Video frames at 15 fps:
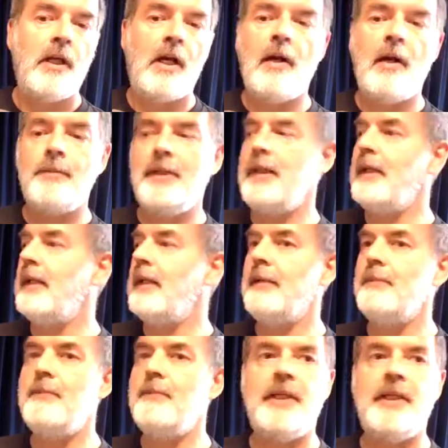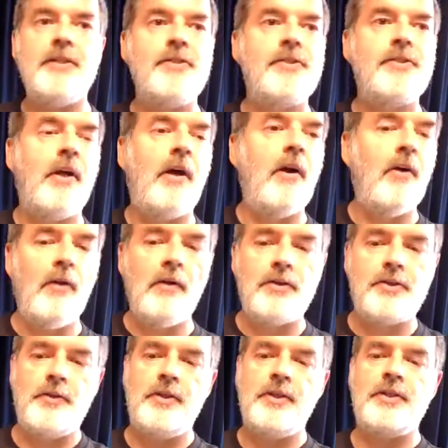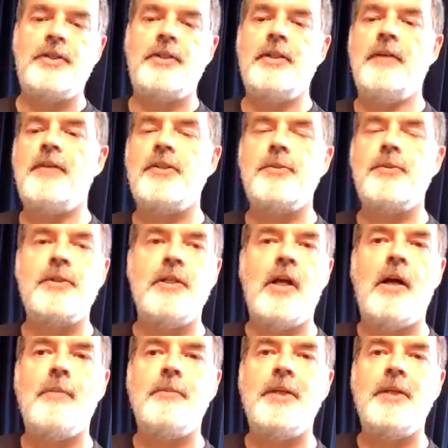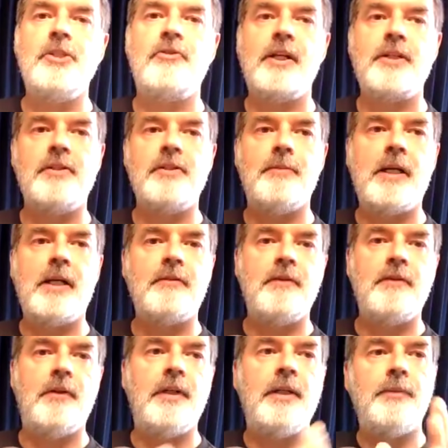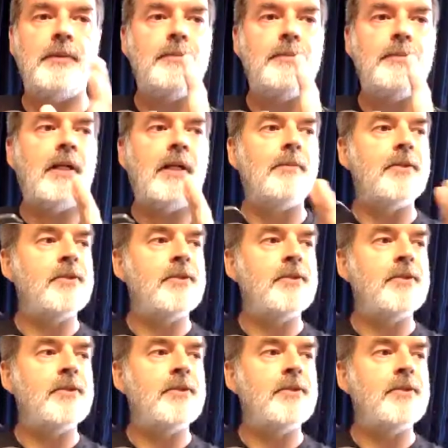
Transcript: Omni means all. So if this was an omnidirectional microphone, it would pick up the